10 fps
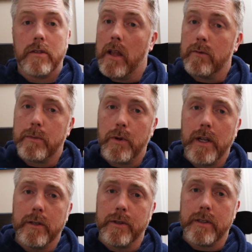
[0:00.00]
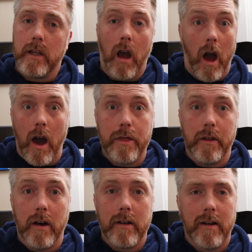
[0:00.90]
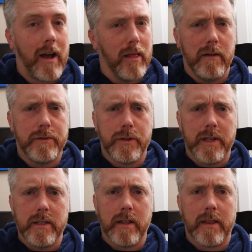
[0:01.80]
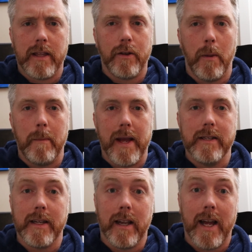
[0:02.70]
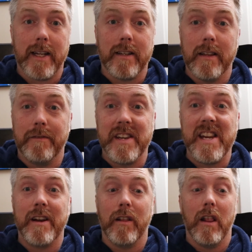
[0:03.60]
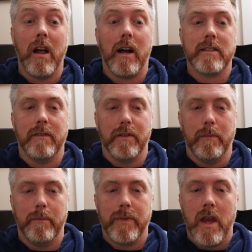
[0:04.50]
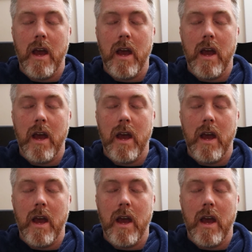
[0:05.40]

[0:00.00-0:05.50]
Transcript: So that was pretty interesting. I thought, I love trees. I think they're amazing and I get to live near lots of them.